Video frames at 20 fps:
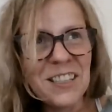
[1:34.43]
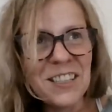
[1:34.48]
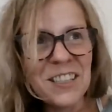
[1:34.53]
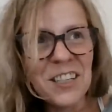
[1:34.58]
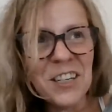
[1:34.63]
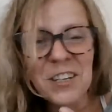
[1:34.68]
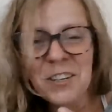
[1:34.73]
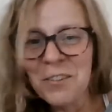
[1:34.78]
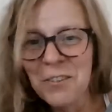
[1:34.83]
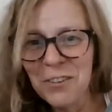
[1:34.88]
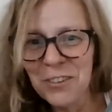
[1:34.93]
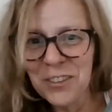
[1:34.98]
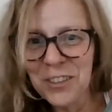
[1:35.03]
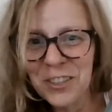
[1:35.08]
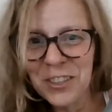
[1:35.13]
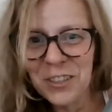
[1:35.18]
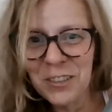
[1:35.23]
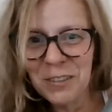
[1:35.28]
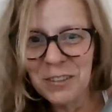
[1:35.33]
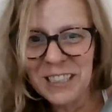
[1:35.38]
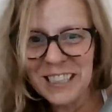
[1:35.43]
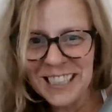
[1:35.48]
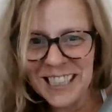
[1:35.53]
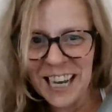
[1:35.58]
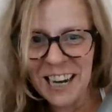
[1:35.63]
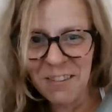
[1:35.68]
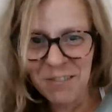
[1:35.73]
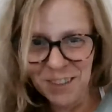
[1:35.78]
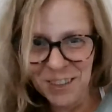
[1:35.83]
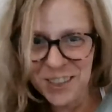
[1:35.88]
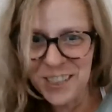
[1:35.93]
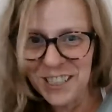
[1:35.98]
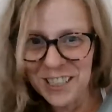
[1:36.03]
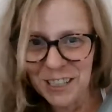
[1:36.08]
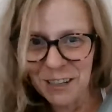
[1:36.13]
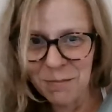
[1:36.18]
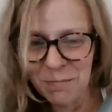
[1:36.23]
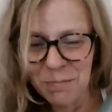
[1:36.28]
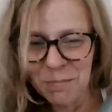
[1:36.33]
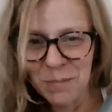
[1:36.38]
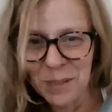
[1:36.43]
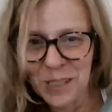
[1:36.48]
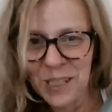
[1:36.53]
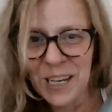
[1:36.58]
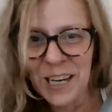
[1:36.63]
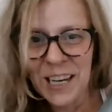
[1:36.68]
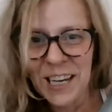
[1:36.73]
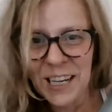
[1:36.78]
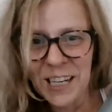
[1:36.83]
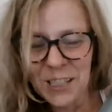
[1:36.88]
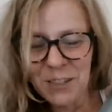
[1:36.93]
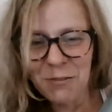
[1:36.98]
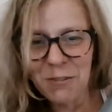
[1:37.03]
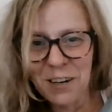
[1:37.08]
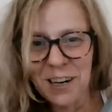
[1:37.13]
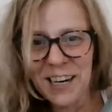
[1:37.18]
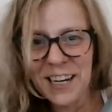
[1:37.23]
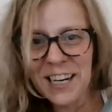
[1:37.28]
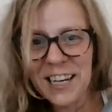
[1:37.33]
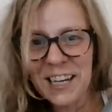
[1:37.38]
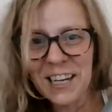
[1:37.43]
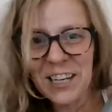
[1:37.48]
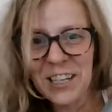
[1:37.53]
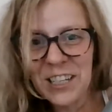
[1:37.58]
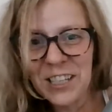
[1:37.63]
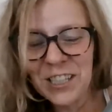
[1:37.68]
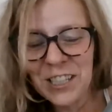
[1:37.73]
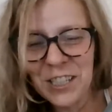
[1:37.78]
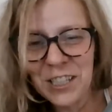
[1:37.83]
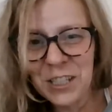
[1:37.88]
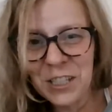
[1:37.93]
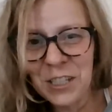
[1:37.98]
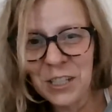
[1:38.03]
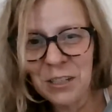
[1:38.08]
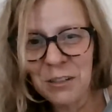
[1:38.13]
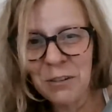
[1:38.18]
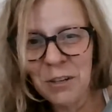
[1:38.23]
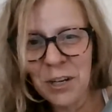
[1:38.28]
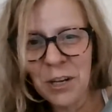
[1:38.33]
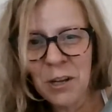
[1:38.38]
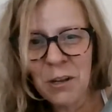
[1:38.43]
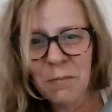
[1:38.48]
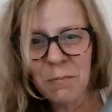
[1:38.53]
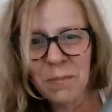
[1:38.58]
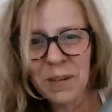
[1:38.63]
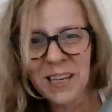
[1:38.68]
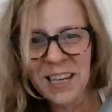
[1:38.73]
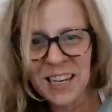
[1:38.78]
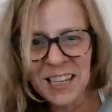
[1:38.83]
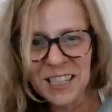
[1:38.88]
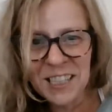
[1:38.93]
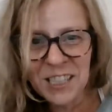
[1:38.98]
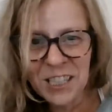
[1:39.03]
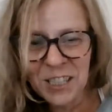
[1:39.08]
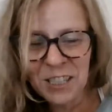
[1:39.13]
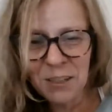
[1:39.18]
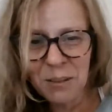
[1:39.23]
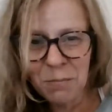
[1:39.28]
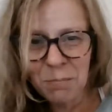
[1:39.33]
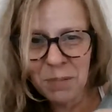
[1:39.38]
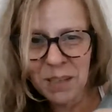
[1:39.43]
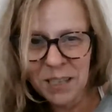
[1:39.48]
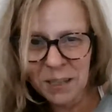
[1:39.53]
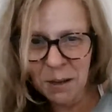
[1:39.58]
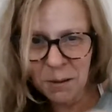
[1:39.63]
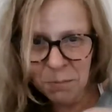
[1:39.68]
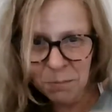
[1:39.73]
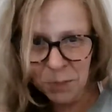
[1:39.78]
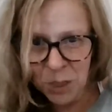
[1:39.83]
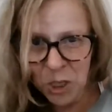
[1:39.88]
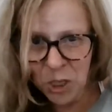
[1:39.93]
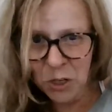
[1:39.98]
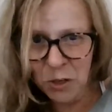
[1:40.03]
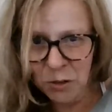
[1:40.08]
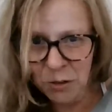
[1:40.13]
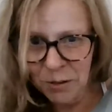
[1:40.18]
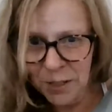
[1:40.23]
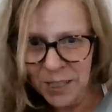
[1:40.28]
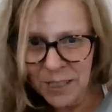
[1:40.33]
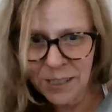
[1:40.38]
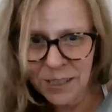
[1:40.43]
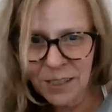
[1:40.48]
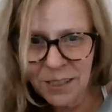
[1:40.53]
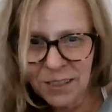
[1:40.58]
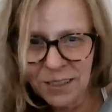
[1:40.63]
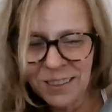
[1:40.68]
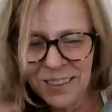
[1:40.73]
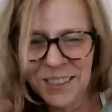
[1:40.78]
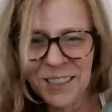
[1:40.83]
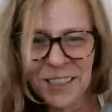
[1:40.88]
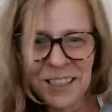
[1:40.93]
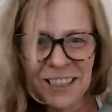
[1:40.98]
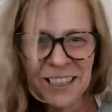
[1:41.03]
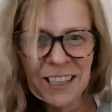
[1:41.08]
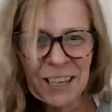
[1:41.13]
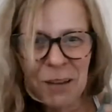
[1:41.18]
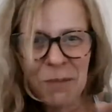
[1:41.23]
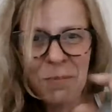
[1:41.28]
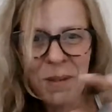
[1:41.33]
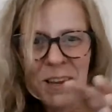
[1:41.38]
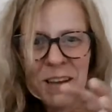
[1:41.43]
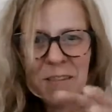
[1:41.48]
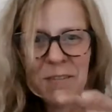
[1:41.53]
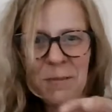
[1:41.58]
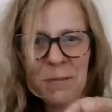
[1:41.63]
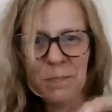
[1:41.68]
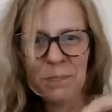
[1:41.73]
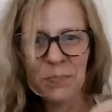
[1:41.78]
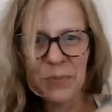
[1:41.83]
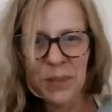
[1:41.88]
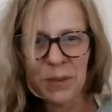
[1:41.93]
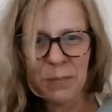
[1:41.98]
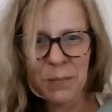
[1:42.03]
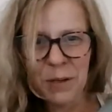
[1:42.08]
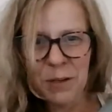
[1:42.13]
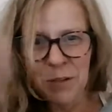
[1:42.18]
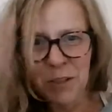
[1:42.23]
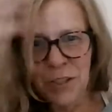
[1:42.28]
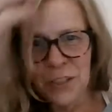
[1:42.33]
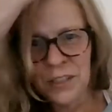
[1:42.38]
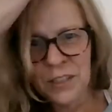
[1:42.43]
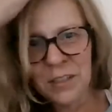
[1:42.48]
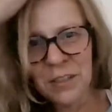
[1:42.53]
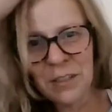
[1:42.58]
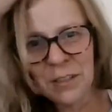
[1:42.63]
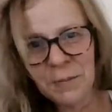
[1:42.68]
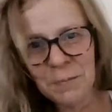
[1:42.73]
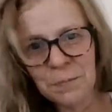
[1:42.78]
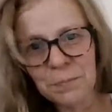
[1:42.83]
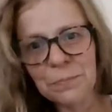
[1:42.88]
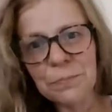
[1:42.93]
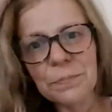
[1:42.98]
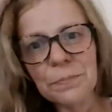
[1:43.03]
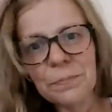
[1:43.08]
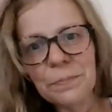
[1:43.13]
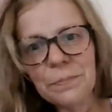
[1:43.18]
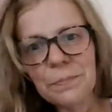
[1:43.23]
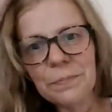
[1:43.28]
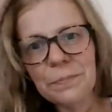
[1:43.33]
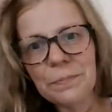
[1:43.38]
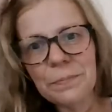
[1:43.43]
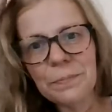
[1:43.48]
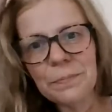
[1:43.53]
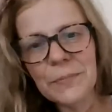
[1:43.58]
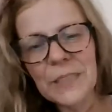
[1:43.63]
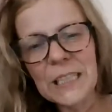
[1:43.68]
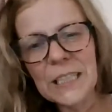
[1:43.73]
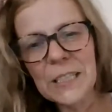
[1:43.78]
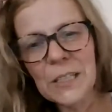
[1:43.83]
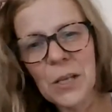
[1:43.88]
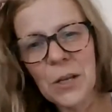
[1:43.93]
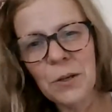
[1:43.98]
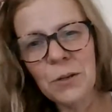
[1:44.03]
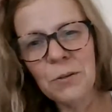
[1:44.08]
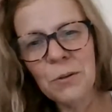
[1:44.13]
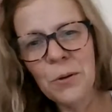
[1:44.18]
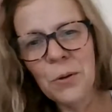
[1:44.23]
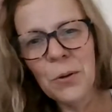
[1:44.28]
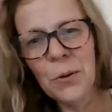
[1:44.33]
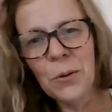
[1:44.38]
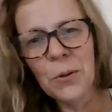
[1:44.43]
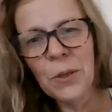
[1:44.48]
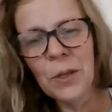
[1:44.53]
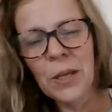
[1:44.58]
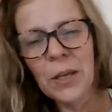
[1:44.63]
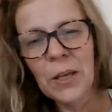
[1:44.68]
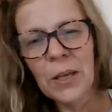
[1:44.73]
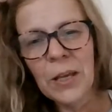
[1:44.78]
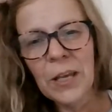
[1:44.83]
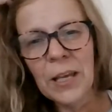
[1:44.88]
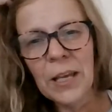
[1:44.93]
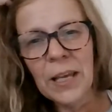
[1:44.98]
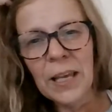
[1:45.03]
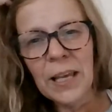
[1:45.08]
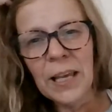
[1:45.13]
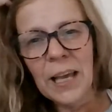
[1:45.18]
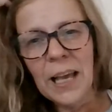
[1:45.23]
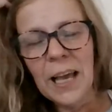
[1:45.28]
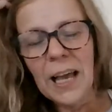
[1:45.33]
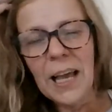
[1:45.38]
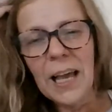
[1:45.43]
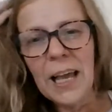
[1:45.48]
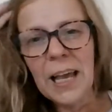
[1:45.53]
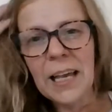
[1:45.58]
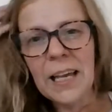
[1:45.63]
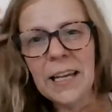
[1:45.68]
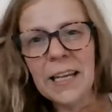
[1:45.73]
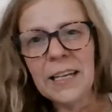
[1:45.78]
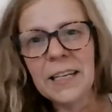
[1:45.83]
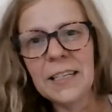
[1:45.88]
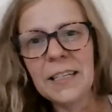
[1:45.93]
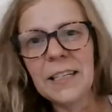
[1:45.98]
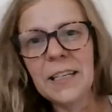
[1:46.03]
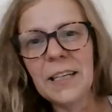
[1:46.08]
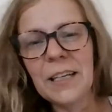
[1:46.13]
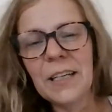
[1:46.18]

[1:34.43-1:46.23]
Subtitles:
not down in the dumps. It's really good to begin to become curious about emotions. So what